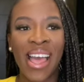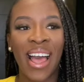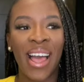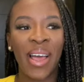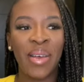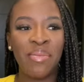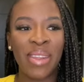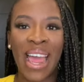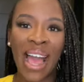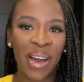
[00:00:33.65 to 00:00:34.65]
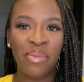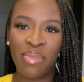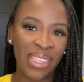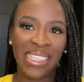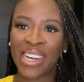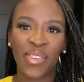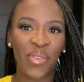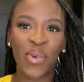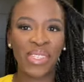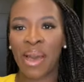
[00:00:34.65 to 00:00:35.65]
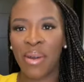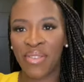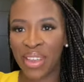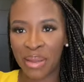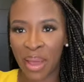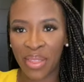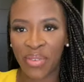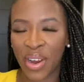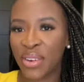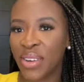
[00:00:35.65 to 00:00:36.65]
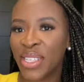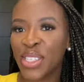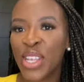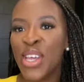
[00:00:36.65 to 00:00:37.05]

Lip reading: and how basically, of course, how I feel about the fragrance.